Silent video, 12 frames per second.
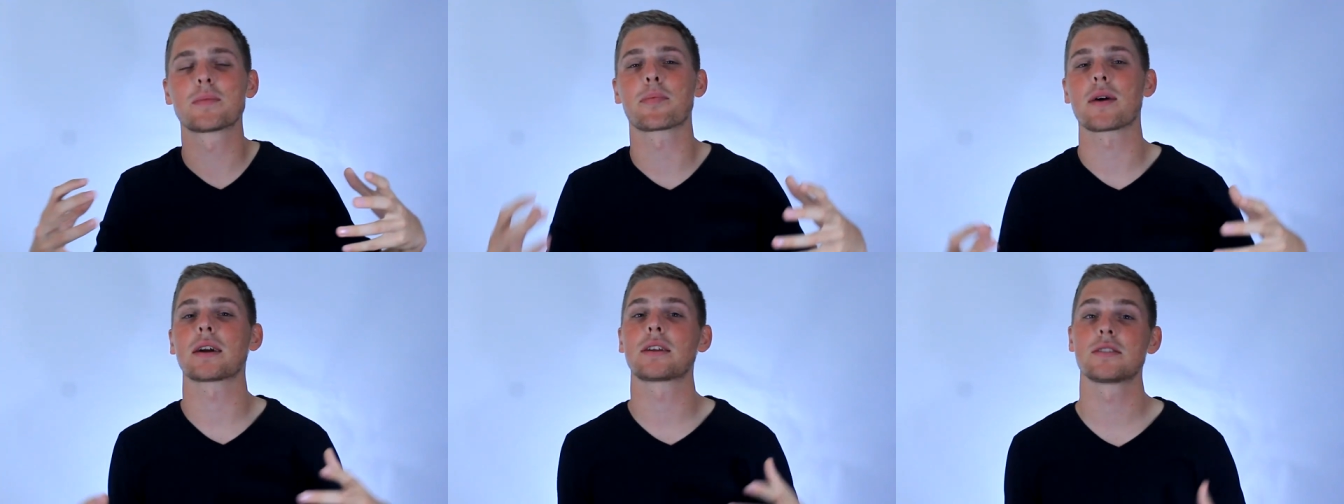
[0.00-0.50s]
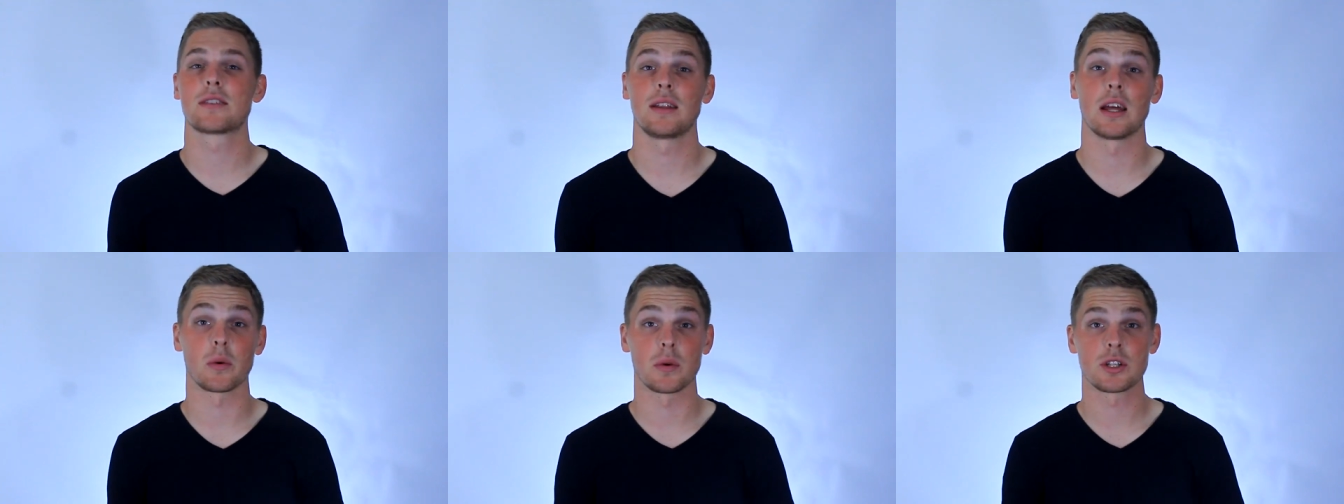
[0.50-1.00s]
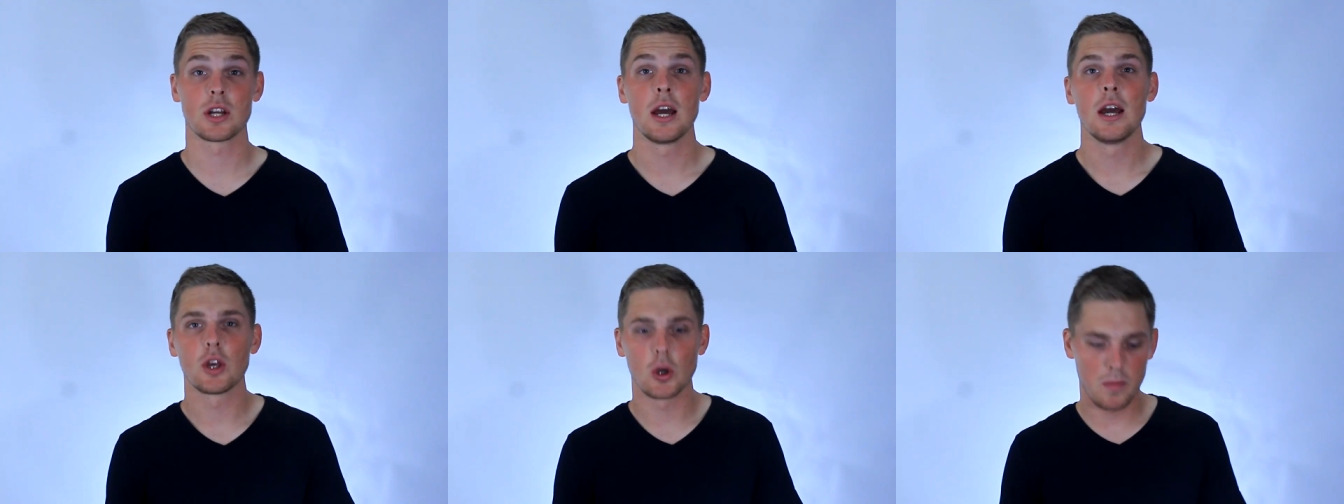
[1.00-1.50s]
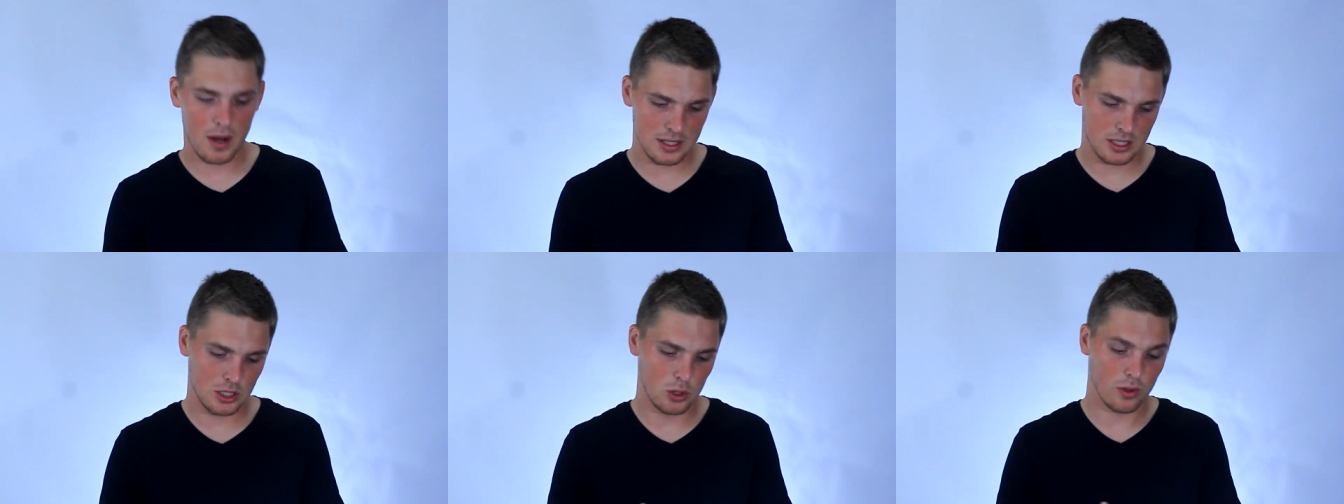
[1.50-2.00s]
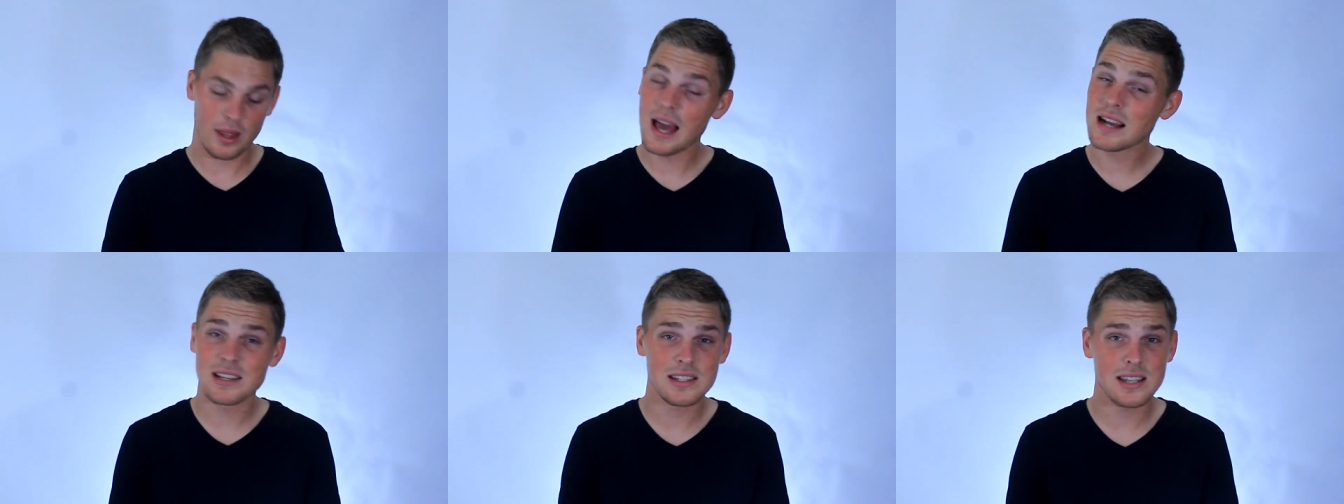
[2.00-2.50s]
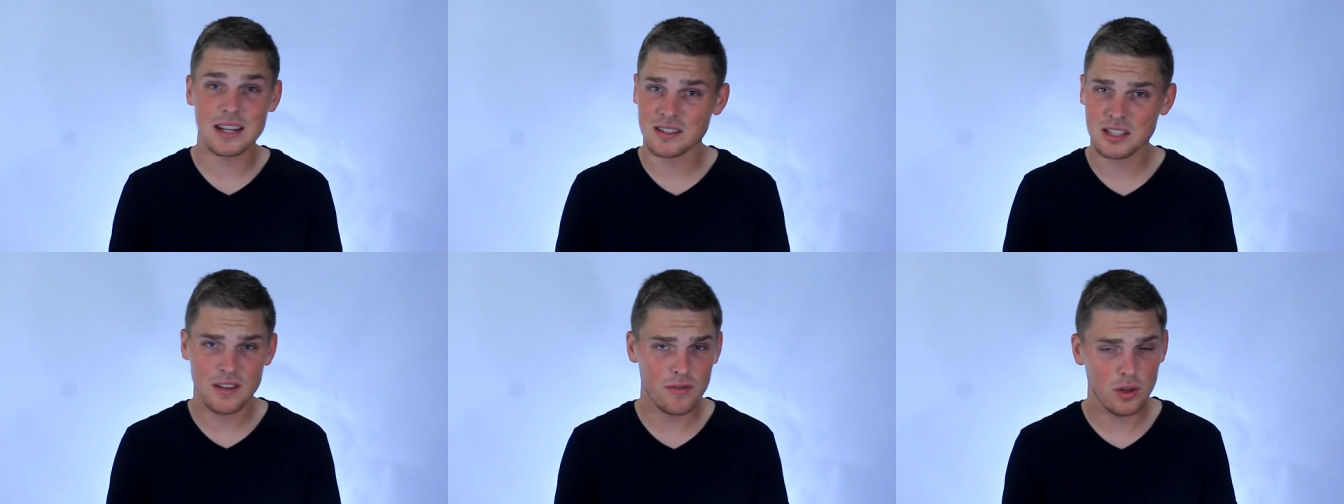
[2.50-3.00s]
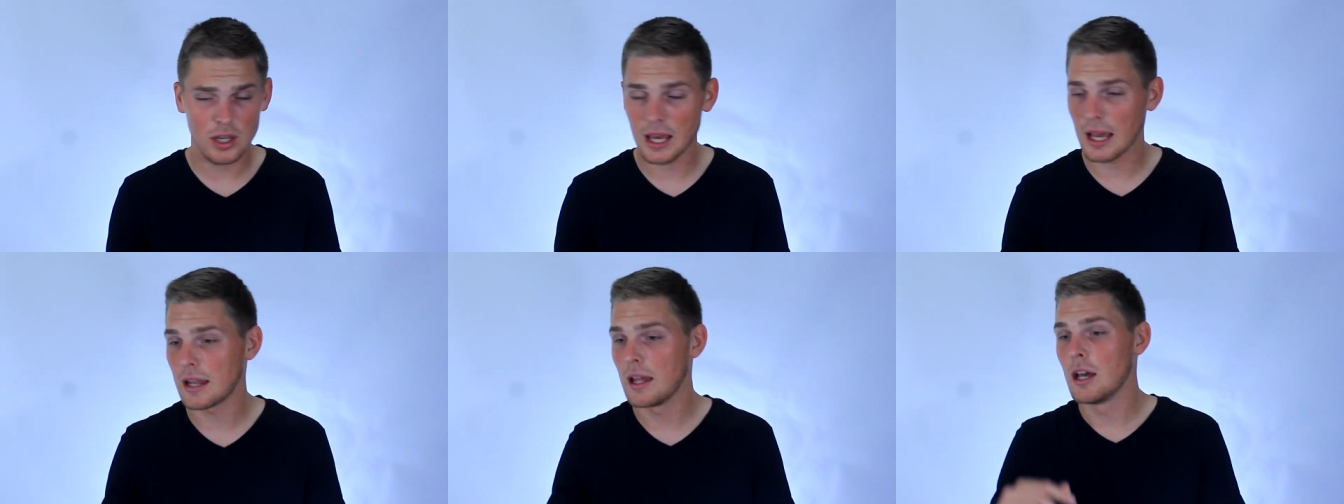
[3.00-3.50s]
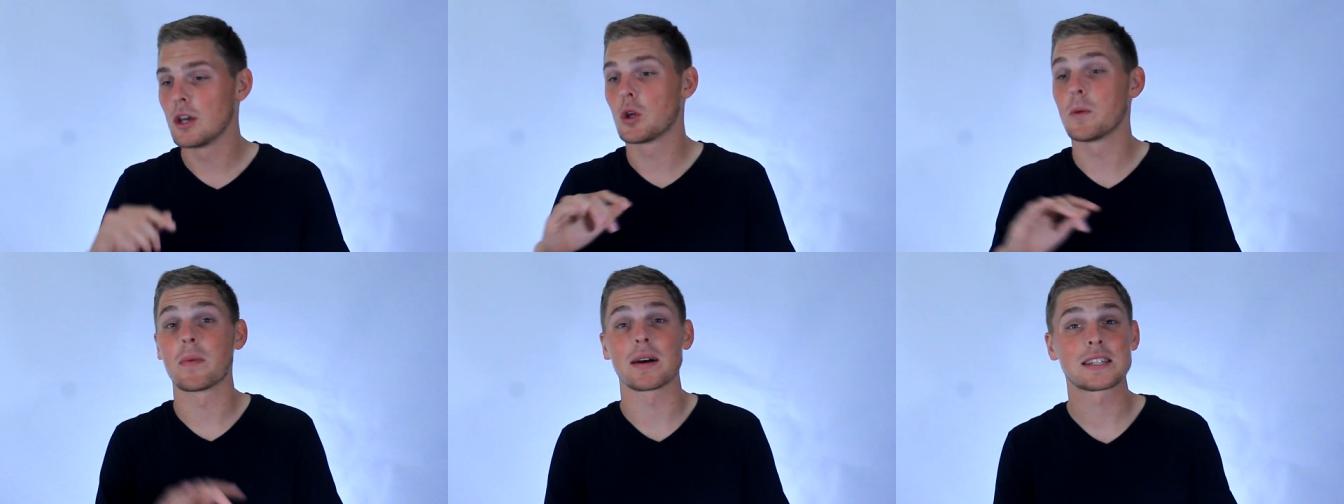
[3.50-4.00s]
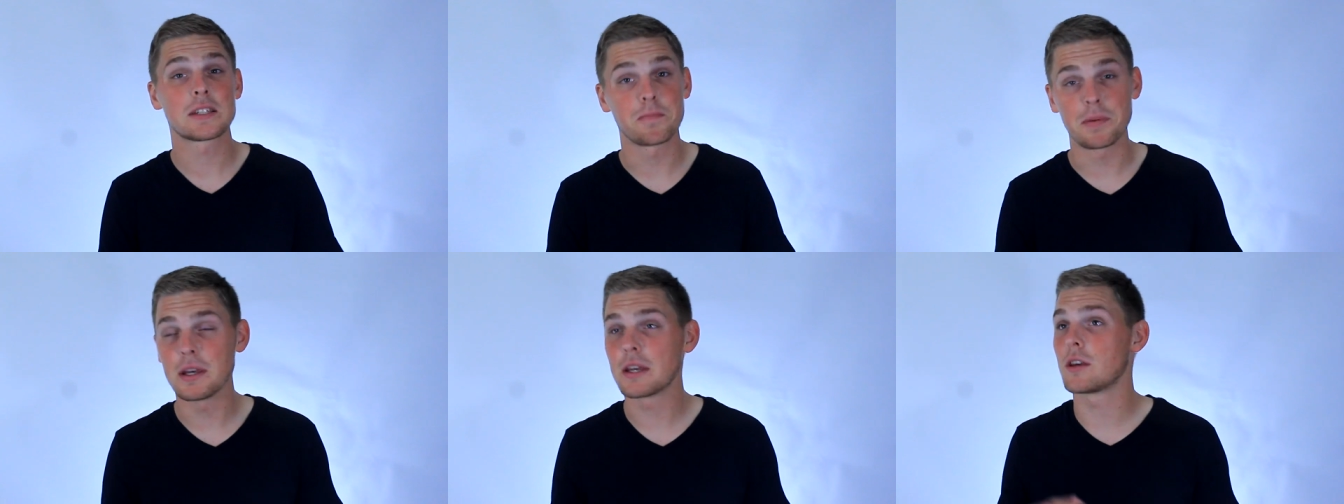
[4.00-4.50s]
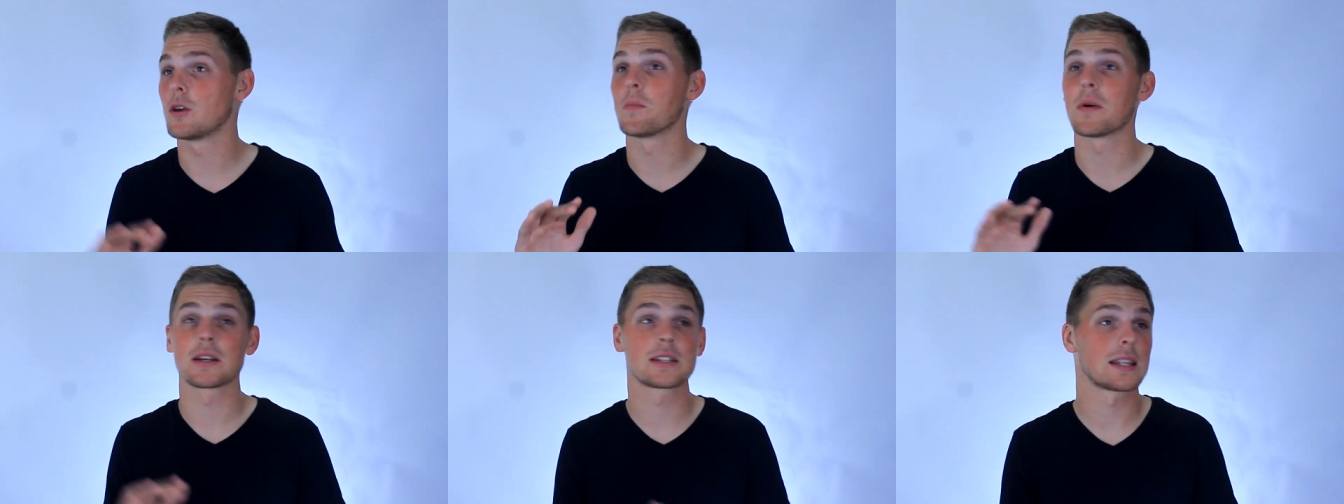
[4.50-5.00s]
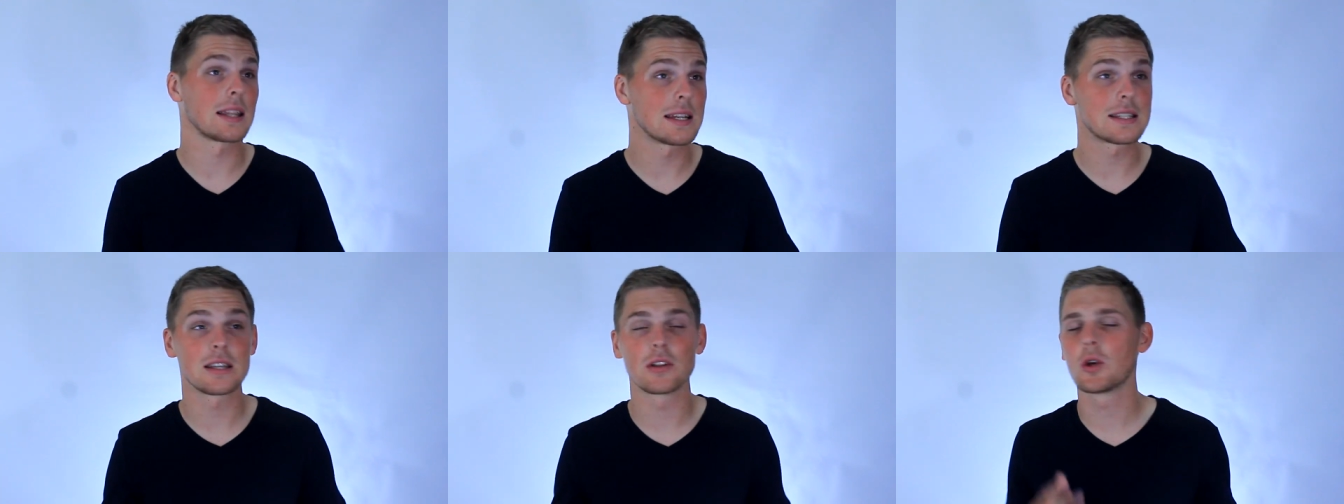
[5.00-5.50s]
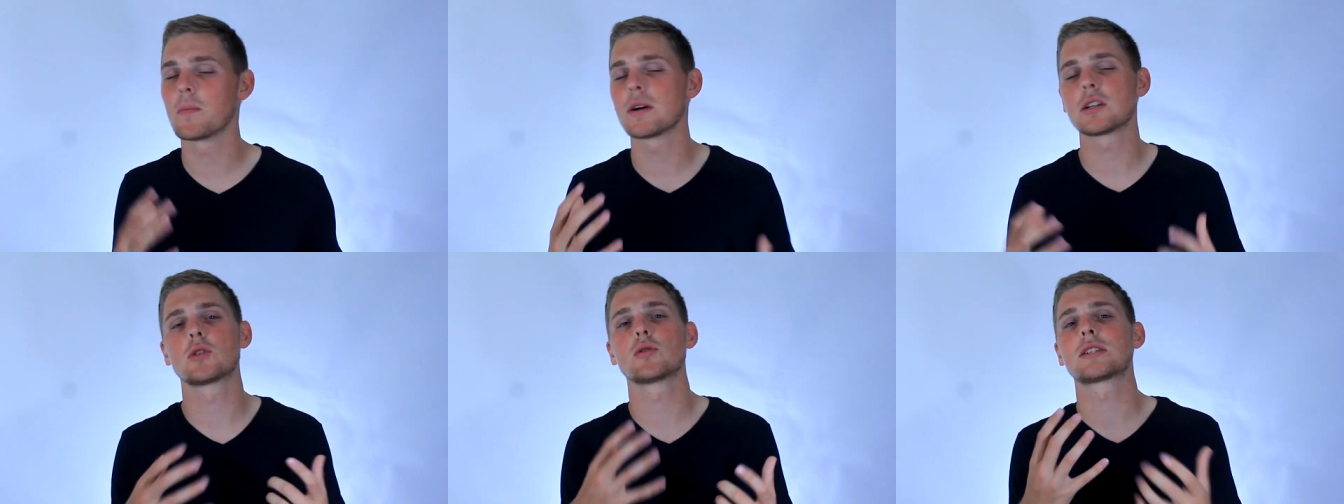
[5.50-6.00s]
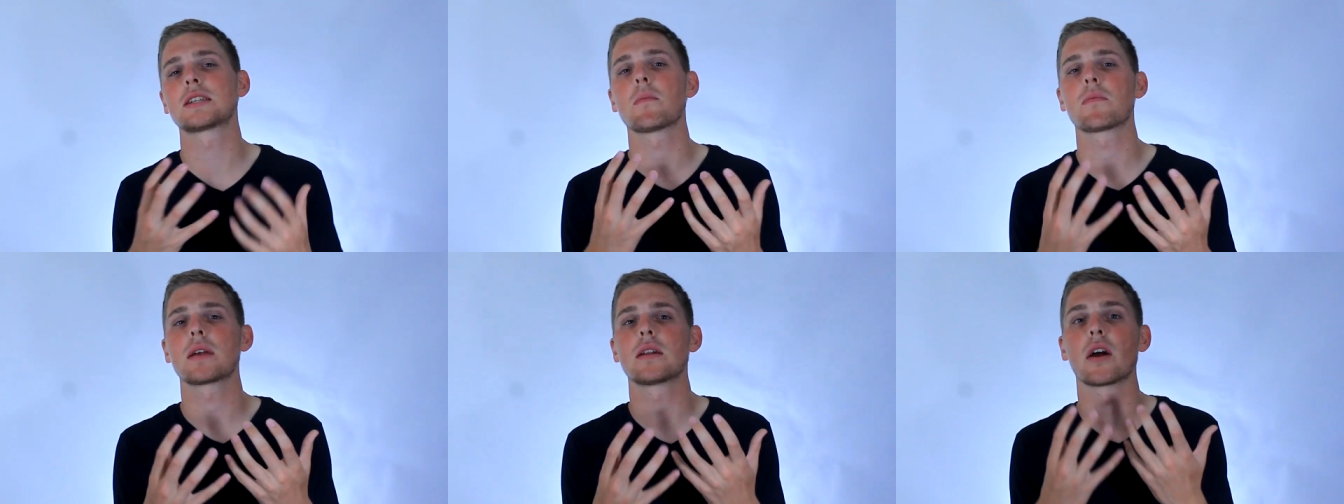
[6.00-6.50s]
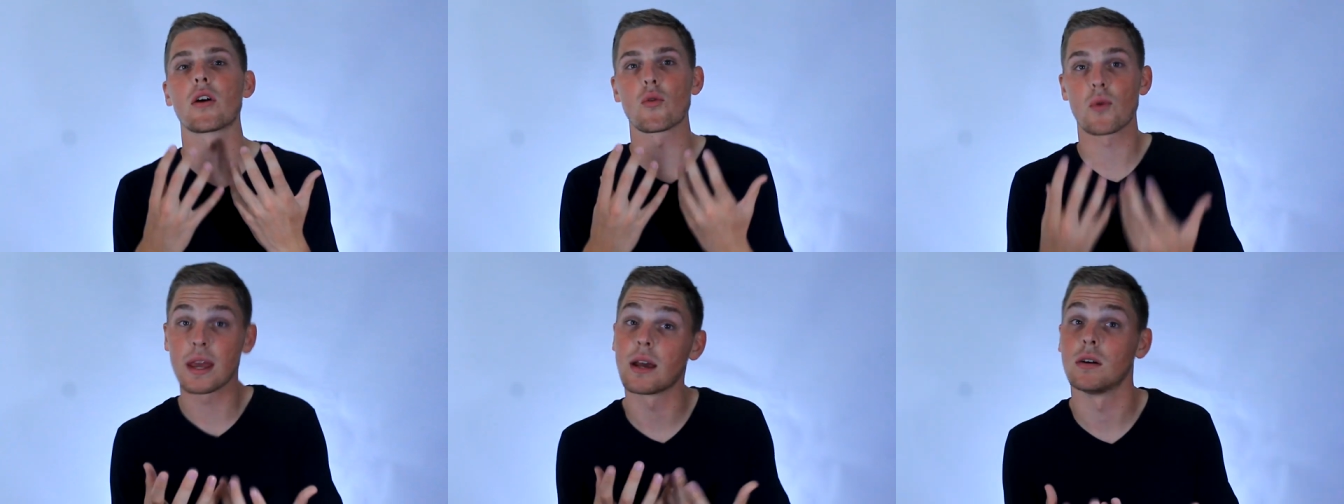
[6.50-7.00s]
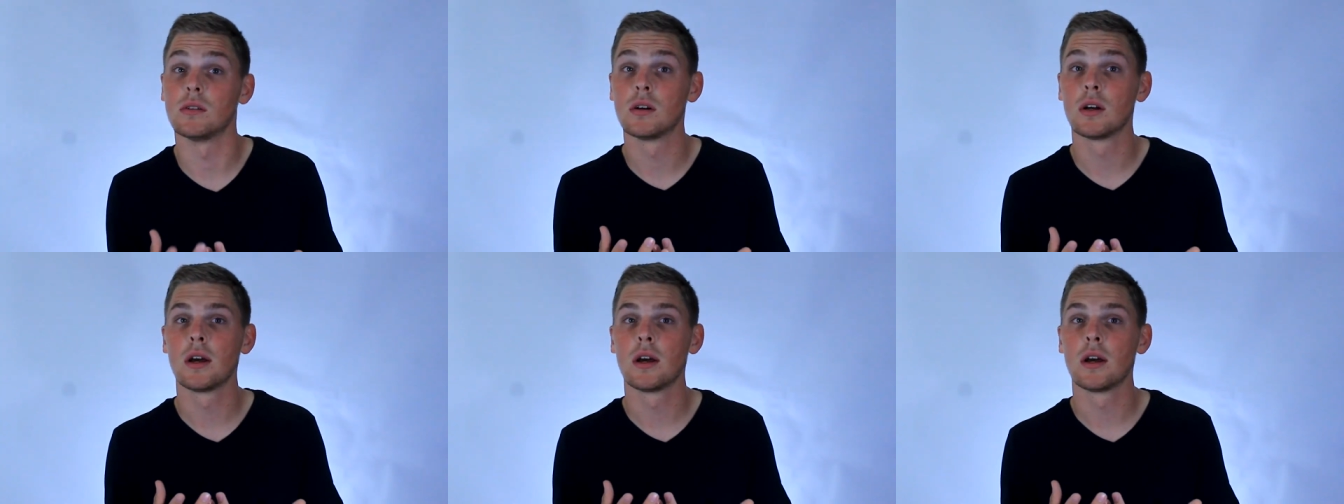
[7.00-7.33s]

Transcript: practice the language. You must do the exercises if you can. You must speak, you must listen, you must do something real.